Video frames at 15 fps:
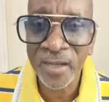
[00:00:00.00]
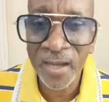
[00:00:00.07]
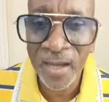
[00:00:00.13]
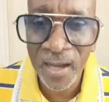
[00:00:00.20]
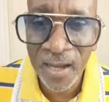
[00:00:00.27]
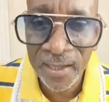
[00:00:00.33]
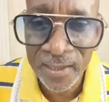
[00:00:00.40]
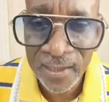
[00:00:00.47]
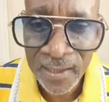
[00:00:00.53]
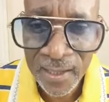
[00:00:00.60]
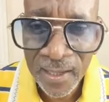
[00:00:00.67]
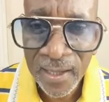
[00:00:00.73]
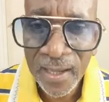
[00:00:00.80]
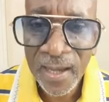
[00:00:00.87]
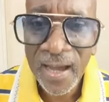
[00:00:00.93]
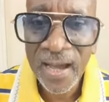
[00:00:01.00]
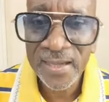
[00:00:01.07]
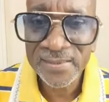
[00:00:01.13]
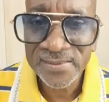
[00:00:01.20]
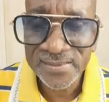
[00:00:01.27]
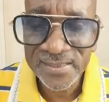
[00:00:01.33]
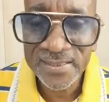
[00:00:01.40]
to God.
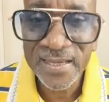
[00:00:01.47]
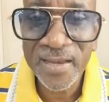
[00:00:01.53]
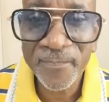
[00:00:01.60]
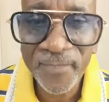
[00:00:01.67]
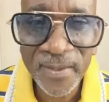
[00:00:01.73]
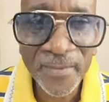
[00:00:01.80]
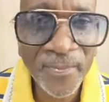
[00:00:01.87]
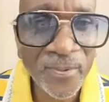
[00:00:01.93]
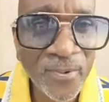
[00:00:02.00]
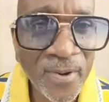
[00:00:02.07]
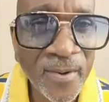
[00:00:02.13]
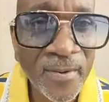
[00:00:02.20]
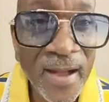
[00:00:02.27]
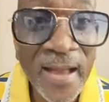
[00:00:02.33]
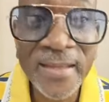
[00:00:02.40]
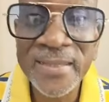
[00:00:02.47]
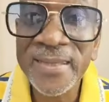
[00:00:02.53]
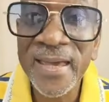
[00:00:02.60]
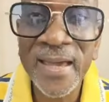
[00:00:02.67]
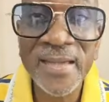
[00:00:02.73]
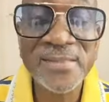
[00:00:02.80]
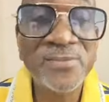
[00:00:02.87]
I see that people were, and
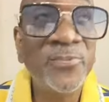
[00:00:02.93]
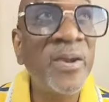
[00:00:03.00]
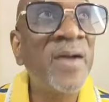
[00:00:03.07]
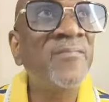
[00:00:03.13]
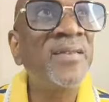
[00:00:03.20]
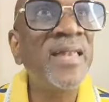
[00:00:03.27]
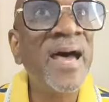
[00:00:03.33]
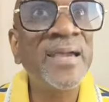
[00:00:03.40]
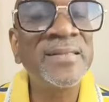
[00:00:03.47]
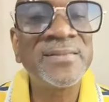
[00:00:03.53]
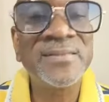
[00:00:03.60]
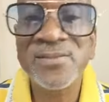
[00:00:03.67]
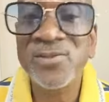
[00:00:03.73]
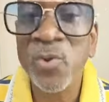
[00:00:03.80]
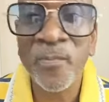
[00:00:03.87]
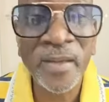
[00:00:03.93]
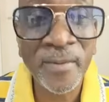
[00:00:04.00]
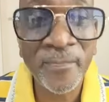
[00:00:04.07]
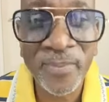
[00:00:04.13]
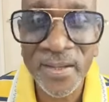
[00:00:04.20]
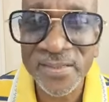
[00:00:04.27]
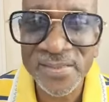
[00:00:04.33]
yes, we have light. So many
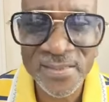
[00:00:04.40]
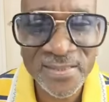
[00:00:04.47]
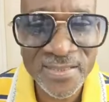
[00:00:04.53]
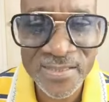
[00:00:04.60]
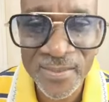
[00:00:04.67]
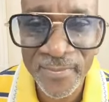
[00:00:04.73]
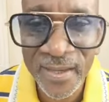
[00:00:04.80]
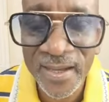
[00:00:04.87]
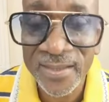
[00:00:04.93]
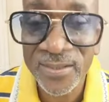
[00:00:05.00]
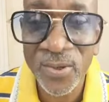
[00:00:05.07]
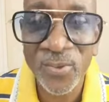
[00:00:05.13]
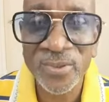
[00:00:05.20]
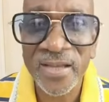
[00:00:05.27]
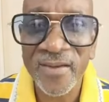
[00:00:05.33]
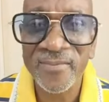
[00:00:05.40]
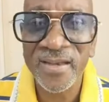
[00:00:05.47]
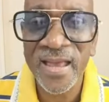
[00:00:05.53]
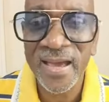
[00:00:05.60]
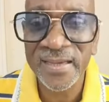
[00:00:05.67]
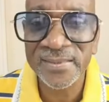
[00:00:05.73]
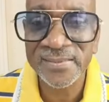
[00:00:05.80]
places in Jamaica don't have
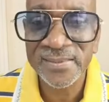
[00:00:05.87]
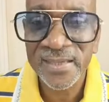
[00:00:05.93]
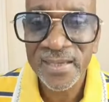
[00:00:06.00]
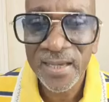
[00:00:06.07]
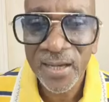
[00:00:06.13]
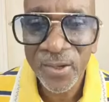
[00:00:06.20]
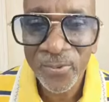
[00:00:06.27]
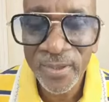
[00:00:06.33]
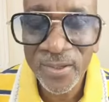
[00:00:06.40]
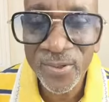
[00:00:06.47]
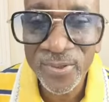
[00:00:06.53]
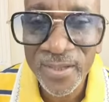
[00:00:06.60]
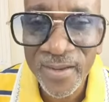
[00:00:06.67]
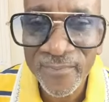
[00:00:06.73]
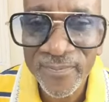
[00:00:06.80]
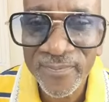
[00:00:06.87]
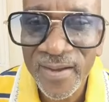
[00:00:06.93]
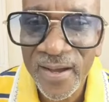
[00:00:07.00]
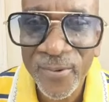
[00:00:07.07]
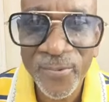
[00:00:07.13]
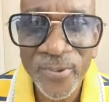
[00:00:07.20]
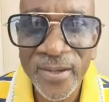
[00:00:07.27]
light. We could have,
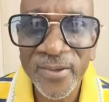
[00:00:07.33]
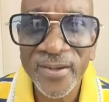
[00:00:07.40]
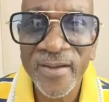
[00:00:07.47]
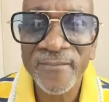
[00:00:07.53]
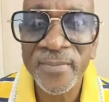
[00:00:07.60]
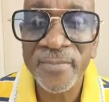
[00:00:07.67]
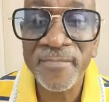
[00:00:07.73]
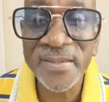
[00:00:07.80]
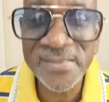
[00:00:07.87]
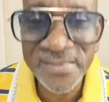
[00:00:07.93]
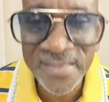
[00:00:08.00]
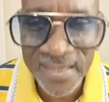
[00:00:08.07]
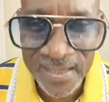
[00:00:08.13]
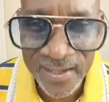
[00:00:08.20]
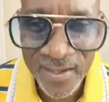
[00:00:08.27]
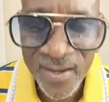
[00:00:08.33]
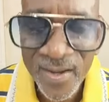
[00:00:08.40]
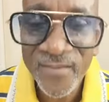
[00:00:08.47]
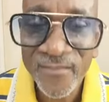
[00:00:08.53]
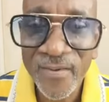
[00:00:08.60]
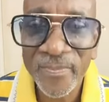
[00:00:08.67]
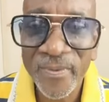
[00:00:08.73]
uh, we could have been missing
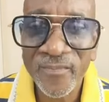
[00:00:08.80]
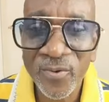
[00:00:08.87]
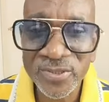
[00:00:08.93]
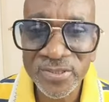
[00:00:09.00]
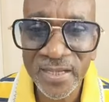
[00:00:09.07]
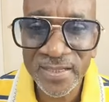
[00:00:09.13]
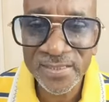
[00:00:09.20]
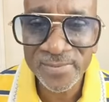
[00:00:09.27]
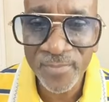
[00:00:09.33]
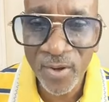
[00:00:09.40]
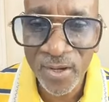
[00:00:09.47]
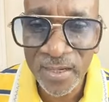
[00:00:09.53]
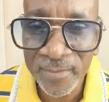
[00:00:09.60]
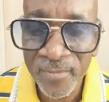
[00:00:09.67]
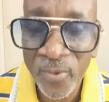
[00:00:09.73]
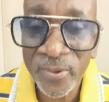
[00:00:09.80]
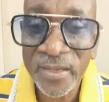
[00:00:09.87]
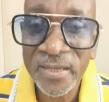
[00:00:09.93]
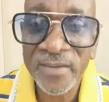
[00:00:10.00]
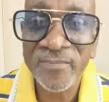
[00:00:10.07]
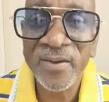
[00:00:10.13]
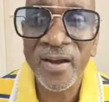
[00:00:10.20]
from devotion this morning, but we
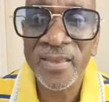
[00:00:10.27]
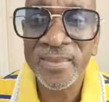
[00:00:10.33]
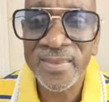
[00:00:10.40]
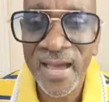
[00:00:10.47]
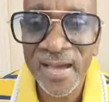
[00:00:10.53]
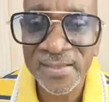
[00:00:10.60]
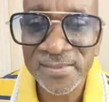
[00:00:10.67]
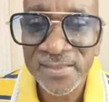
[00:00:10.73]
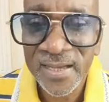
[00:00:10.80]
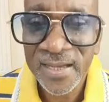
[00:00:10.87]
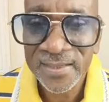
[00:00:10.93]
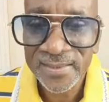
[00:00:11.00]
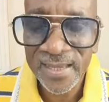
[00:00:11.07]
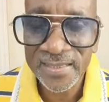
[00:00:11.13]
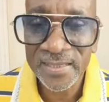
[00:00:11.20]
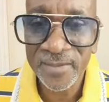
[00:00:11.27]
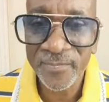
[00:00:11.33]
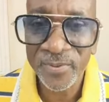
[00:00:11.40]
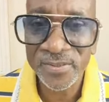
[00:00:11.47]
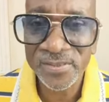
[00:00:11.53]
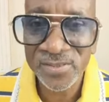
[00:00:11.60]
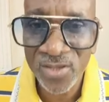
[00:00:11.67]
give God thanks that he
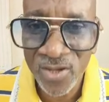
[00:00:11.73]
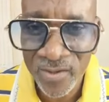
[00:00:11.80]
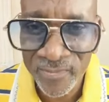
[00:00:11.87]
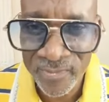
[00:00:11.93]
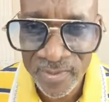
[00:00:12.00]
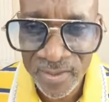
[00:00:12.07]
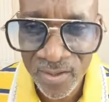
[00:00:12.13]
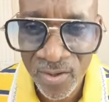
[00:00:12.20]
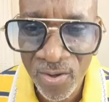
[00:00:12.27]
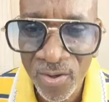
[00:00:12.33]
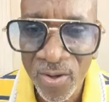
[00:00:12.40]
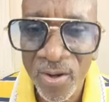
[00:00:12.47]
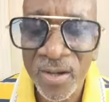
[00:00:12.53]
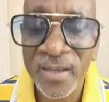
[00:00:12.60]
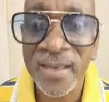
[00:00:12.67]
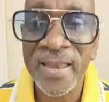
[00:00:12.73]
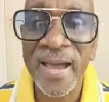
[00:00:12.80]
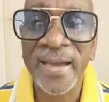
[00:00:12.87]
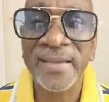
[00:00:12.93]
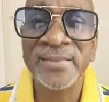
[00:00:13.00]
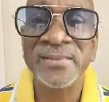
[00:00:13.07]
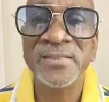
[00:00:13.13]
preserved our
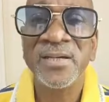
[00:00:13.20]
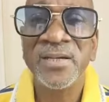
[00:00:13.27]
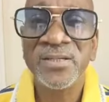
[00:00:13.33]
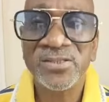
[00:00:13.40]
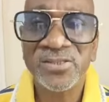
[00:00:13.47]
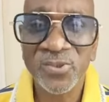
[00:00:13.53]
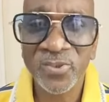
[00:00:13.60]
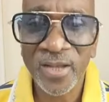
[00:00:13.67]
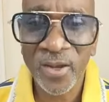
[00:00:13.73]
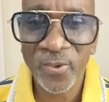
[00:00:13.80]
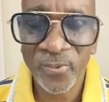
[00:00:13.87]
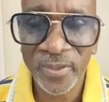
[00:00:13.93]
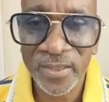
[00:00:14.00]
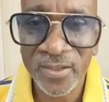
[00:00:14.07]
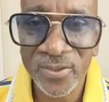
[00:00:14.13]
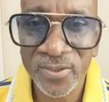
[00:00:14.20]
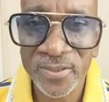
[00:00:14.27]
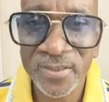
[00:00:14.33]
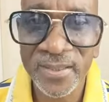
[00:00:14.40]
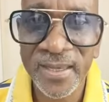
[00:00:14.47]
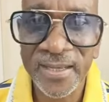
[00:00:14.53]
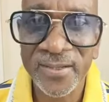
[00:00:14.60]
light so that we
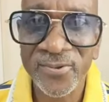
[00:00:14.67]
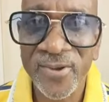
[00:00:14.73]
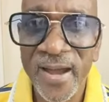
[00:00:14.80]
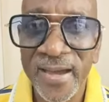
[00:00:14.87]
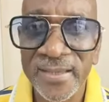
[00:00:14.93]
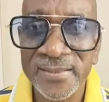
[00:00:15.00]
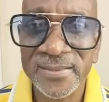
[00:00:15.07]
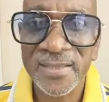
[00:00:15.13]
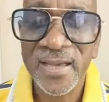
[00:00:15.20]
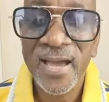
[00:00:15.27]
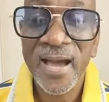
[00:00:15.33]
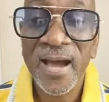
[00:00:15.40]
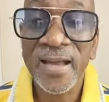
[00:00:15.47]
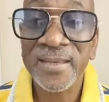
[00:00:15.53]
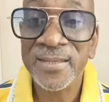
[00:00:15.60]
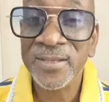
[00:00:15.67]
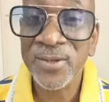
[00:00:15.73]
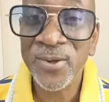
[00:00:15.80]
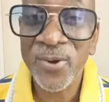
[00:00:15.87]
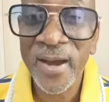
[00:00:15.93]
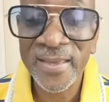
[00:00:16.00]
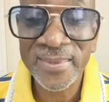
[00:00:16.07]
could get it right. And you
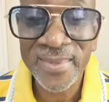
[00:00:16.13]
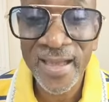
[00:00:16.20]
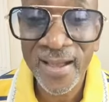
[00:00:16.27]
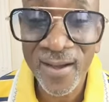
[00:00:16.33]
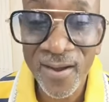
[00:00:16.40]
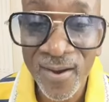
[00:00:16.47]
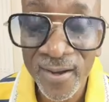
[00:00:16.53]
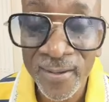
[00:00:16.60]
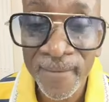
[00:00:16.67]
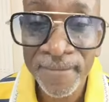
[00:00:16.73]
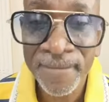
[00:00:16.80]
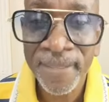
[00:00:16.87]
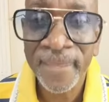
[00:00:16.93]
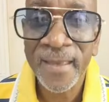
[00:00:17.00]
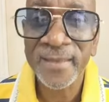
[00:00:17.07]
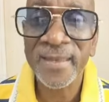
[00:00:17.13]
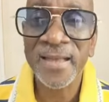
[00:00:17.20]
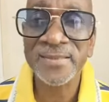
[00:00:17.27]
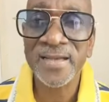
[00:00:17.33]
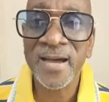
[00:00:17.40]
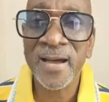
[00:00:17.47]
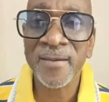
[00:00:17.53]
know, I thank God
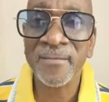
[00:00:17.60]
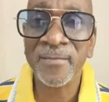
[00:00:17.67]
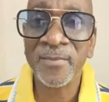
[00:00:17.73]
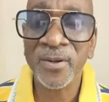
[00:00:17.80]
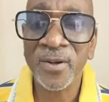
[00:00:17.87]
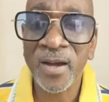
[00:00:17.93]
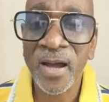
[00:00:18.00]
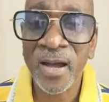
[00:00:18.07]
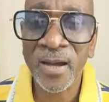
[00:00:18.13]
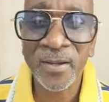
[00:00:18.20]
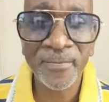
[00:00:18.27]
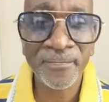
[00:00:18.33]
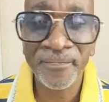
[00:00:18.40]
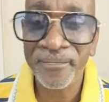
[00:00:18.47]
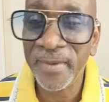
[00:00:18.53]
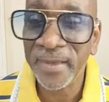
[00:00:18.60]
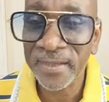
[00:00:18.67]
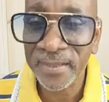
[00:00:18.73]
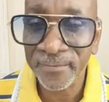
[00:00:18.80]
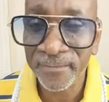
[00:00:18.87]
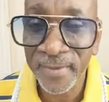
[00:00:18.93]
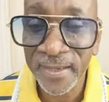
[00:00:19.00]
that um, uh,
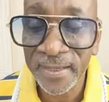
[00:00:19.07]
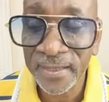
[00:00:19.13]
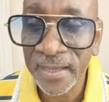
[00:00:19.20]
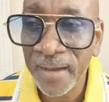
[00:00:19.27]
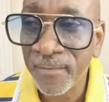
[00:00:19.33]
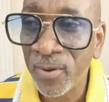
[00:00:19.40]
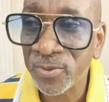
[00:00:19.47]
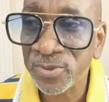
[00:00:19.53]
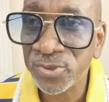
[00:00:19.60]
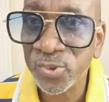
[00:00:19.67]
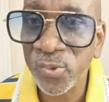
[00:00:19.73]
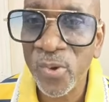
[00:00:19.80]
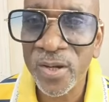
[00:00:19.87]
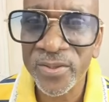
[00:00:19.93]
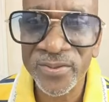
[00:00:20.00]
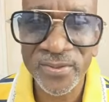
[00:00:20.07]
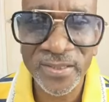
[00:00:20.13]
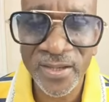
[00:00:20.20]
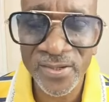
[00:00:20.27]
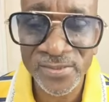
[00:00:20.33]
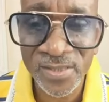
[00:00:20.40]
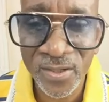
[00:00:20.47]
many, many, about two or three
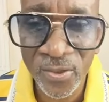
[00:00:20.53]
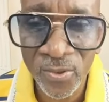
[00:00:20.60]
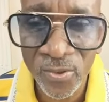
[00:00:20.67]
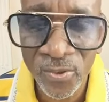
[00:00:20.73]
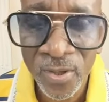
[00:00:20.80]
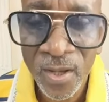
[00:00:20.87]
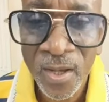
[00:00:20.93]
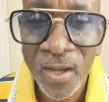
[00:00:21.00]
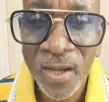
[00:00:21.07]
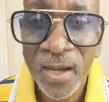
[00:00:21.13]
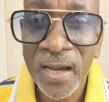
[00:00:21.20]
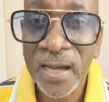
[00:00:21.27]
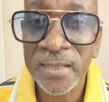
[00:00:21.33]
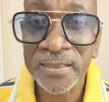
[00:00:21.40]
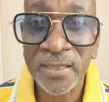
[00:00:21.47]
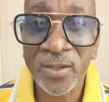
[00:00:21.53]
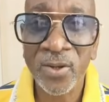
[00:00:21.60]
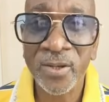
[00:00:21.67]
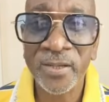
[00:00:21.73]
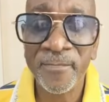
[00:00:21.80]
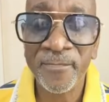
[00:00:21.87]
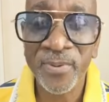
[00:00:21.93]
years ago, uh, the
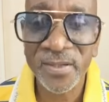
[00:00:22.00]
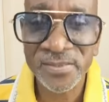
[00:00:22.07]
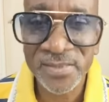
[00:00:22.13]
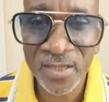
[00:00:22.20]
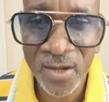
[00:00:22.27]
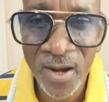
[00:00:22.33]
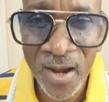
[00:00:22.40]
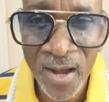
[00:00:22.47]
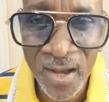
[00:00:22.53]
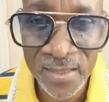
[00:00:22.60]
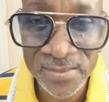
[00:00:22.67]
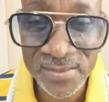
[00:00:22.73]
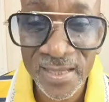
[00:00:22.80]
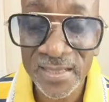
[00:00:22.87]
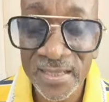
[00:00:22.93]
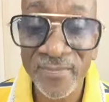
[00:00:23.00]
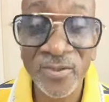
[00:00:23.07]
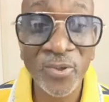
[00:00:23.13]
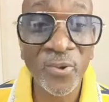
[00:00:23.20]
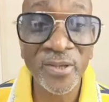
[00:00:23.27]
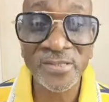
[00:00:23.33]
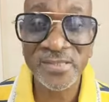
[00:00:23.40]
Lord impressed on our hearts that
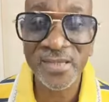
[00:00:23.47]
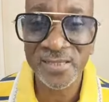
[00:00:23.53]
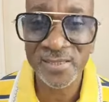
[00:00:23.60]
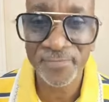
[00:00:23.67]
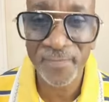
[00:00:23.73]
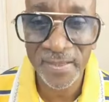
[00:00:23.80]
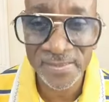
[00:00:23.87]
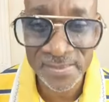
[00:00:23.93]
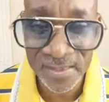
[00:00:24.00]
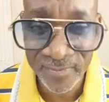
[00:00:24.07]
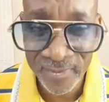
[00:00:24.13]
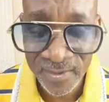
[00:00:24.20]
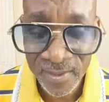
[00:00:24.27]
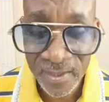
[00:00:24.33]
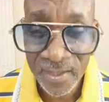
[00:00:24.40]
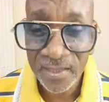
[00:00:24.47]
even though it's expensive,